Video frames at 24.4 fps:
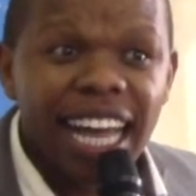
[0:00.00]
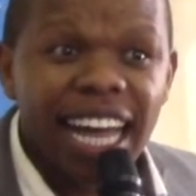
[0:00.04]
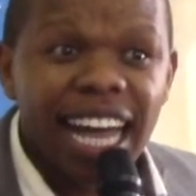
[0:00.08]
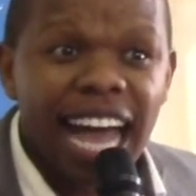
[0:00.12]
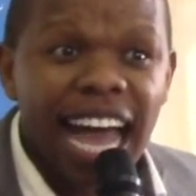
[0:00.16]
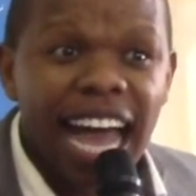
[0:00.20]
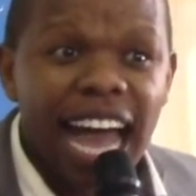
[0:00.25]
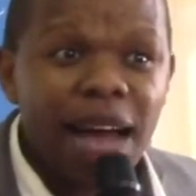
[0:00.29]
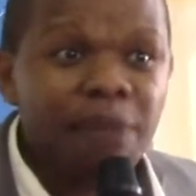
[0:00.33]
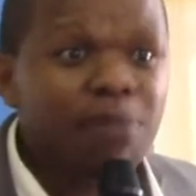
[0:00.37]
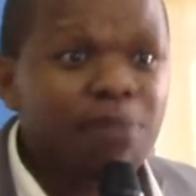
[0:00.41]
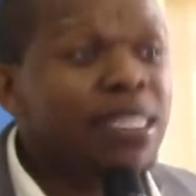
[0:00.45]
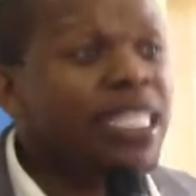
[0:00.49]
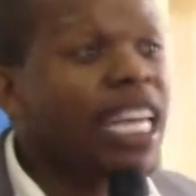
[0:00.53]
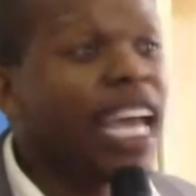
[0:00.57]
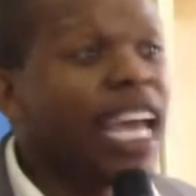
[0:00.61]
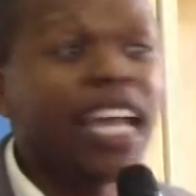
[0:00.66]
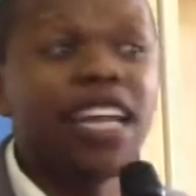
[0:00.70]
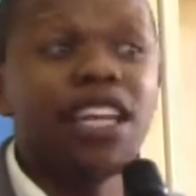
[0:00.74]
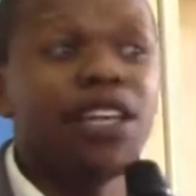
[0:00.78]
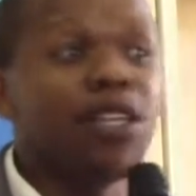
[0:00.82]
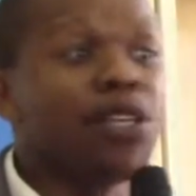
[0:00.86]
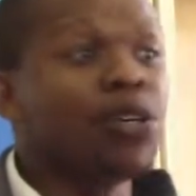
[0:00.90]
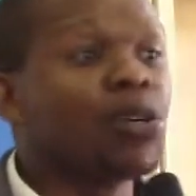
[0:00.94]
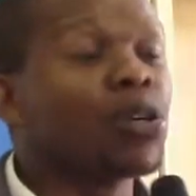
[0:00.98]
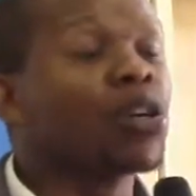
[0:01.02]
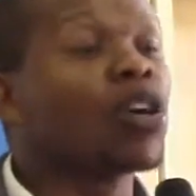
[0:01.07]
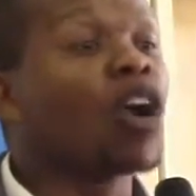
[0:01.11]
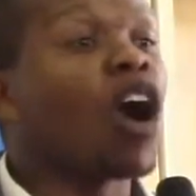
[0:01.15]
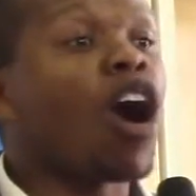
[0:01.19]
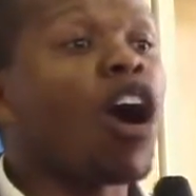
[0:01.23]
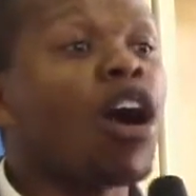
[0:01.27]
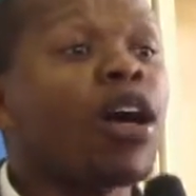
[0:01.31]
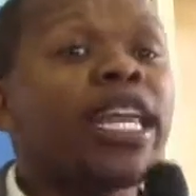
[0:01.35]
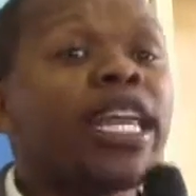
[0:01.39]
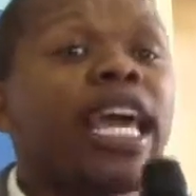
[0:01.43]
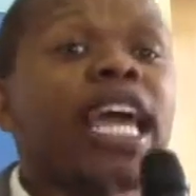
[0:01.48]
I'm telling you,
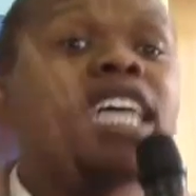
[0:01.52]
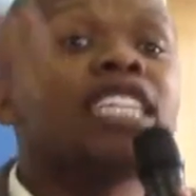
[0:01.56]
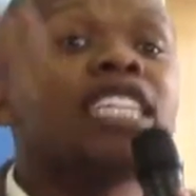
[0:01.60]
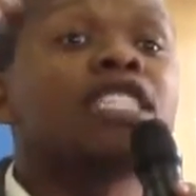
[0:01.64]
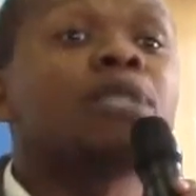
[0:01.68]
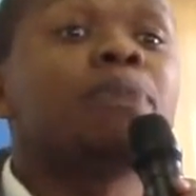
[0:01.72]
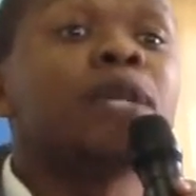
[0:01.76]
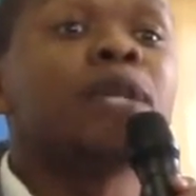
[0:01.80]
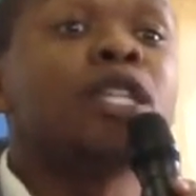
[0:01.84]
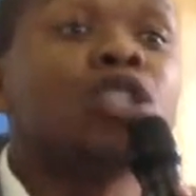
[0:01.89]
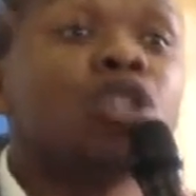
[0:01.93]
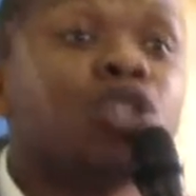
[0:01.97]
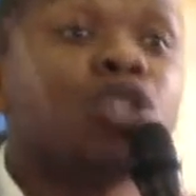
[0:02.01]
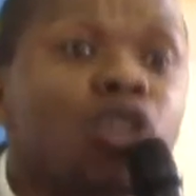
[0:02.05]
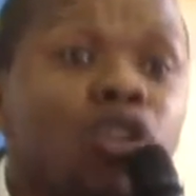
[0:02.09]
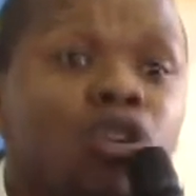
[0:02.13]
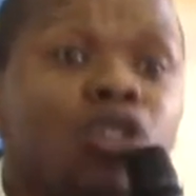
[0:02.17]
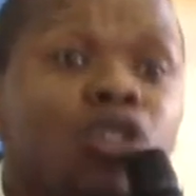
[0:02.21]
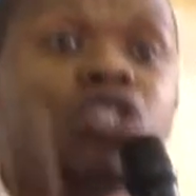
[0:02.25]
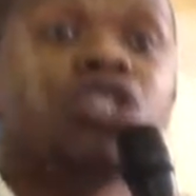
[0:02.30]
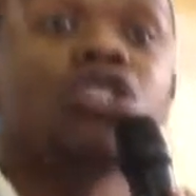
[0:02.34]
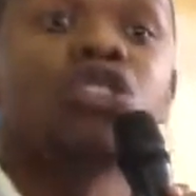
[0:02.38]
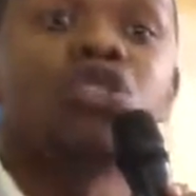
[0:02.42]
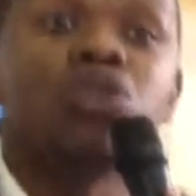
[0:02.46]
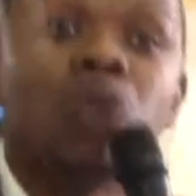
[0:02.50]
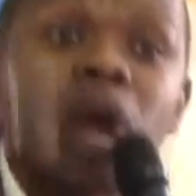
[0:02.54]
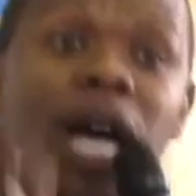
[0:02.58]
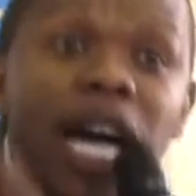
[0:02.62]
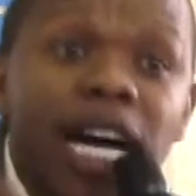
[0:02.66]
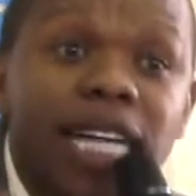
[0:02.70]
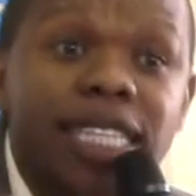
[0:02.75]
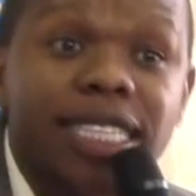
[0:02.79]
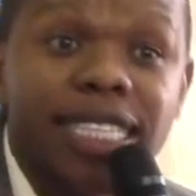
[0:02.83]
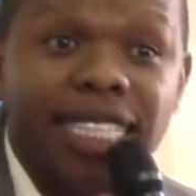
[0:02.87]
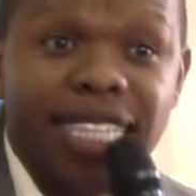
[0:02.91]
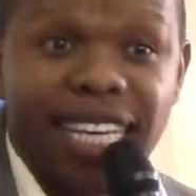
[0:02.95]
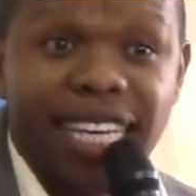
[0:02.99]
God has been good to
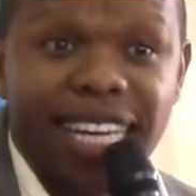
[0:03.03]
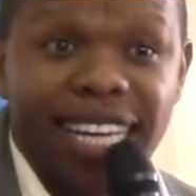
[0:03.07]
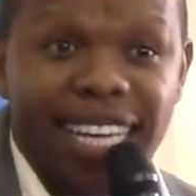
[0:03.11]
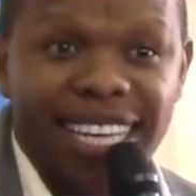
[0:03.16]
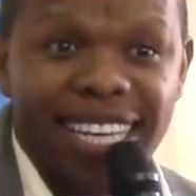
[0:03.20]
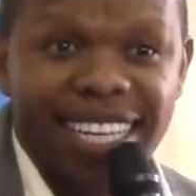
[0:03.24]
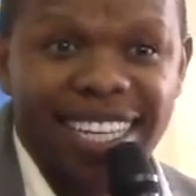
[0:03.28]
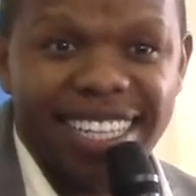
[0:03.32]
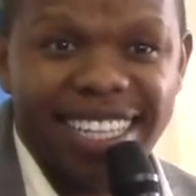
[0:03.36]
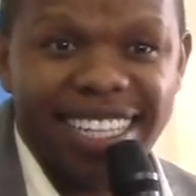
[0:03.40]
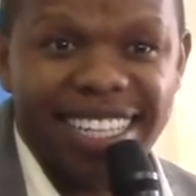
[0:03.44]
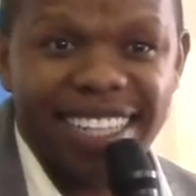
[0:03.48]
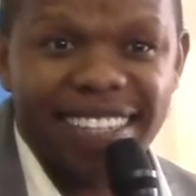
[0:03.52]
us here.